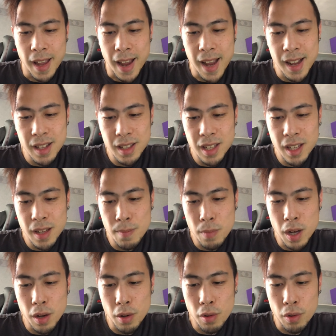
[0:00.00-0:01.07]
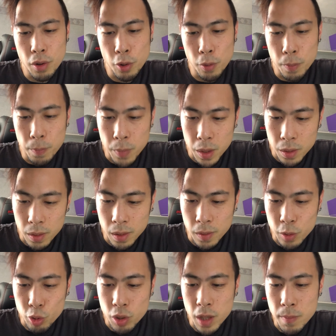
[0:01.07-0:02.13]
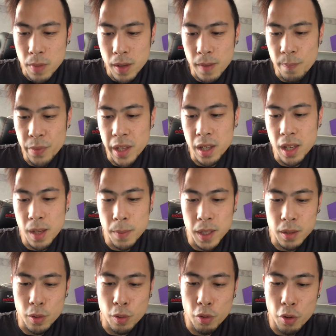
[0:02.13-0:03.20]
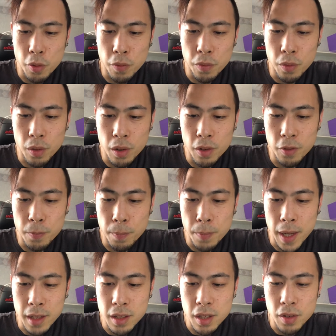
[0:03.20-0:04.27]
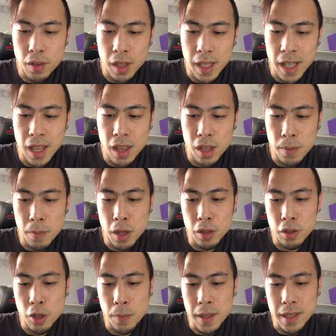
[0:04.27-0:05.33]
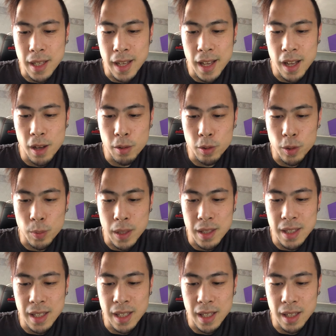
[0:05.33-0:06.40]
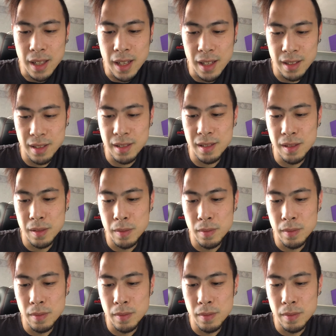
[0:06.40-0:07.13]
Antimicrobial treatment inhibits growth of bacteria in the mask no matter how sweaty it gets.